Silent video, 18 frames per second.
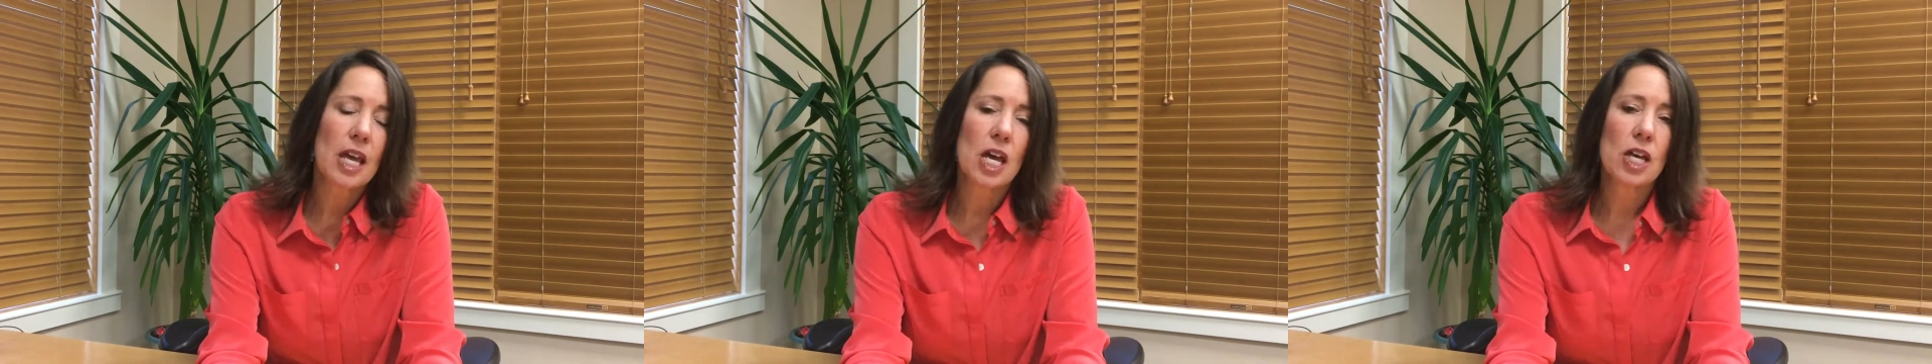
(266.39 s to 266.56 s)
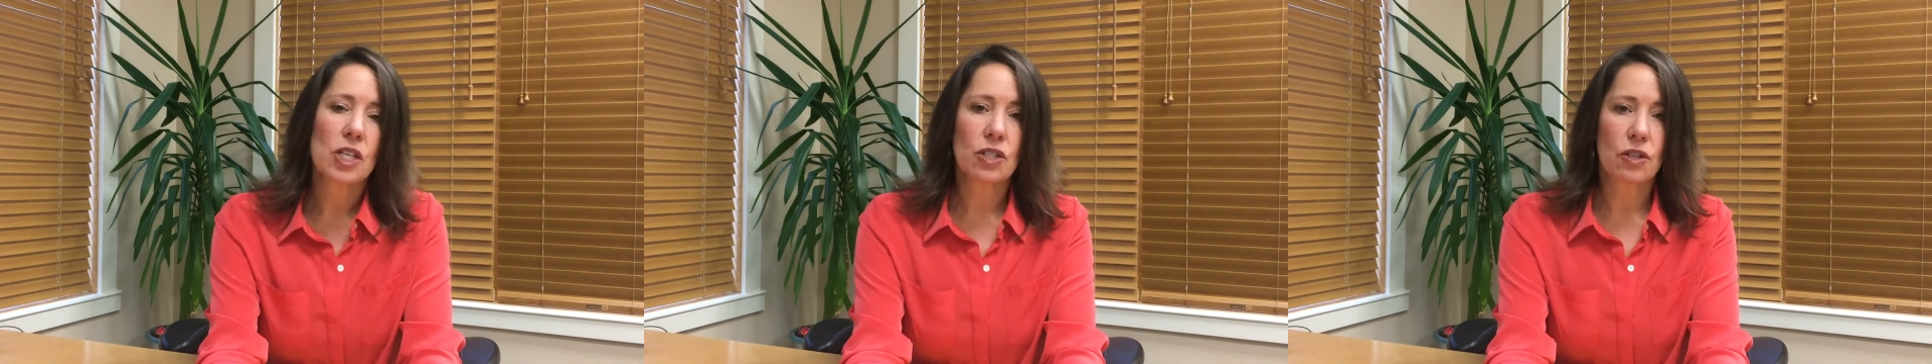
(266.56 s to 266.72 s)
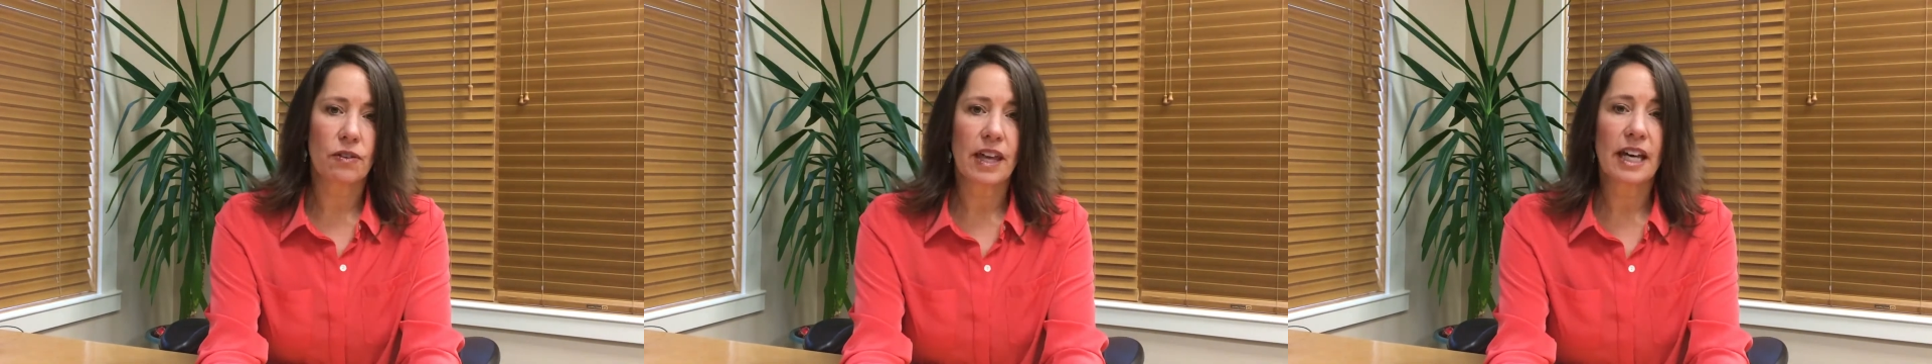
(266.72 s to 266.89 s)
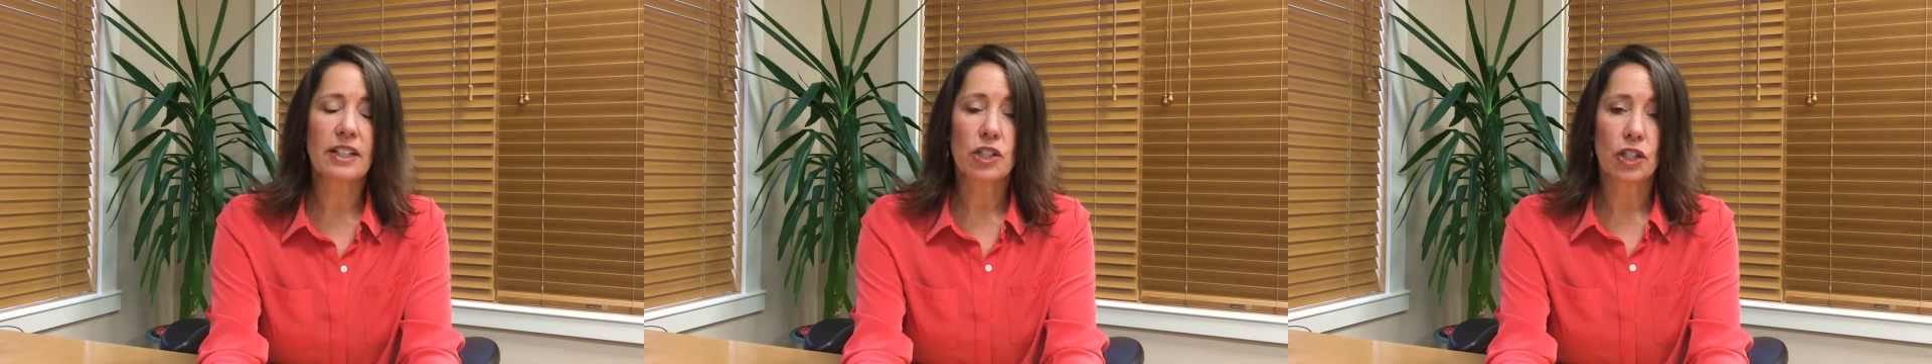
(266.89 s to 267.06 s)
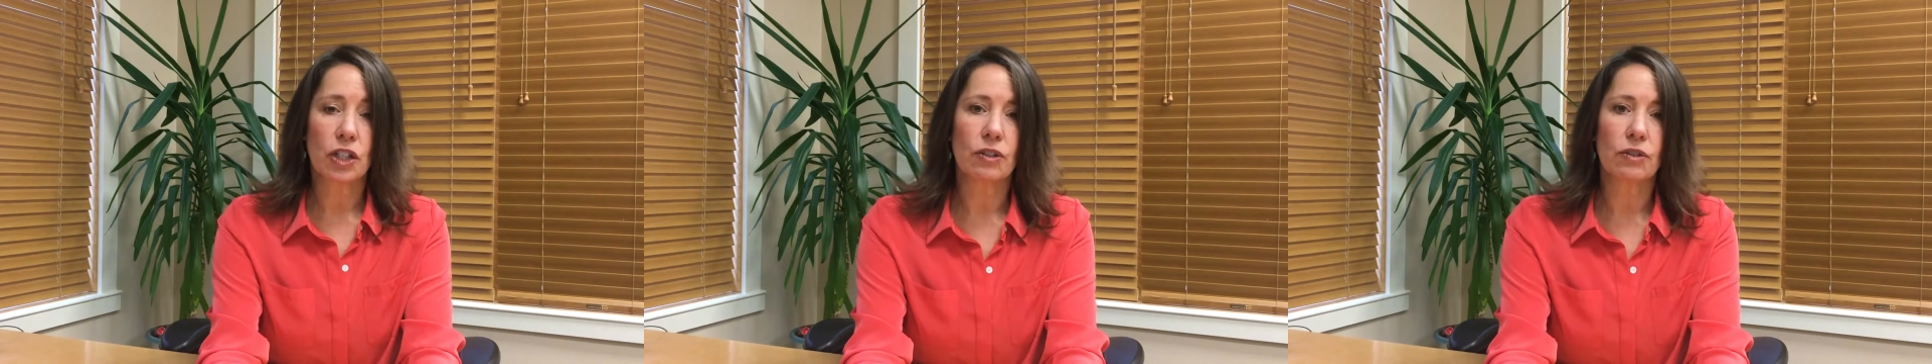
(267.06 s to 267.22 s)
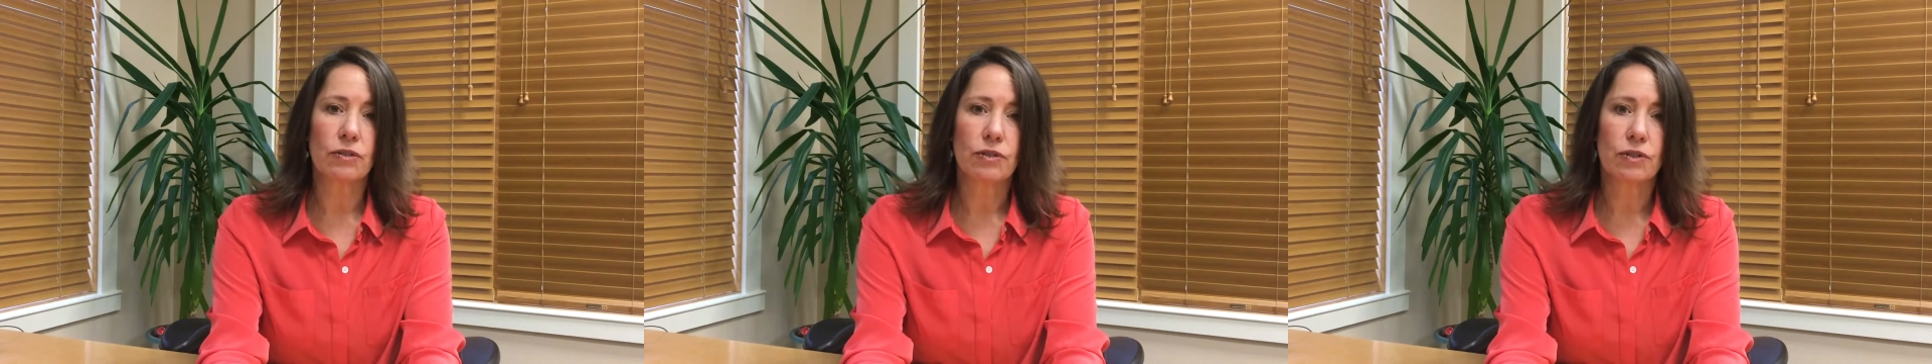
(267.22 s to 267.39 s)
So that's
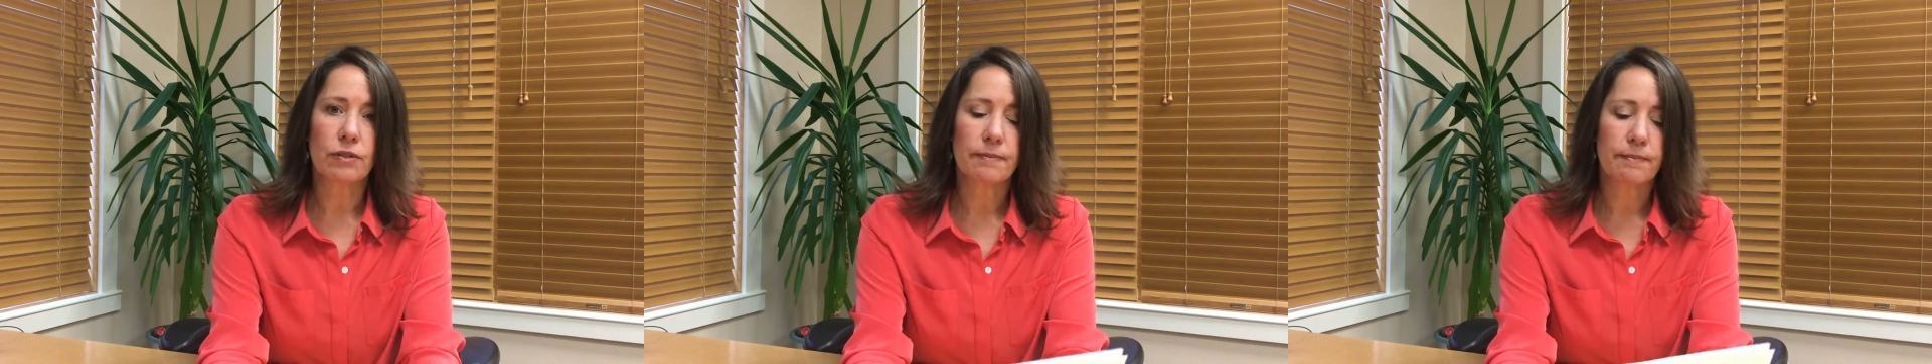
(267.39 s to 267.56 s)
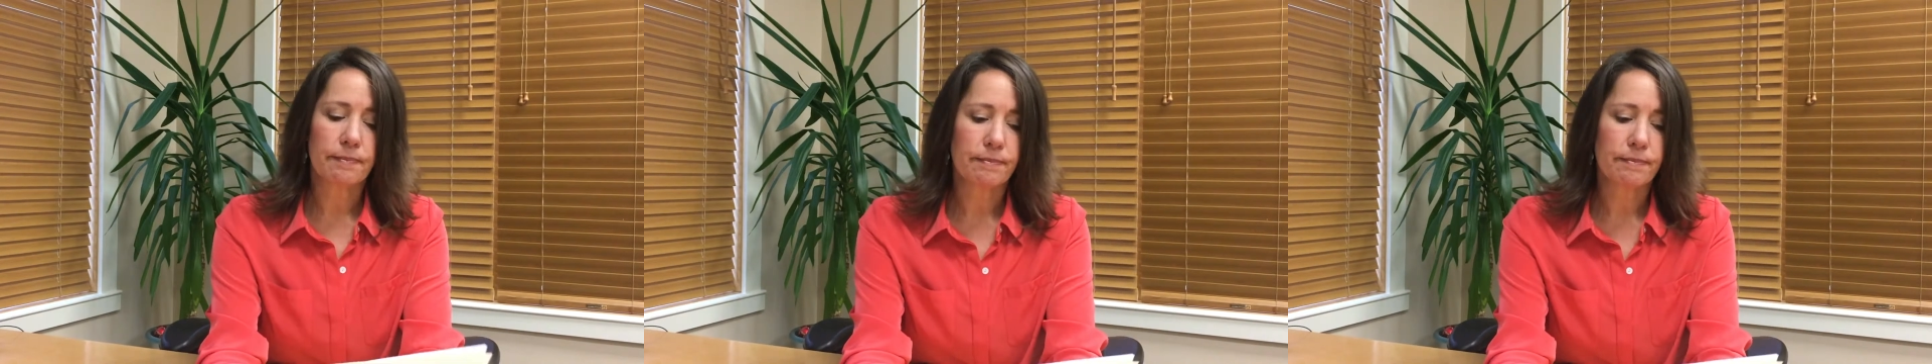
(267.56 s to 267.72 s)
huge.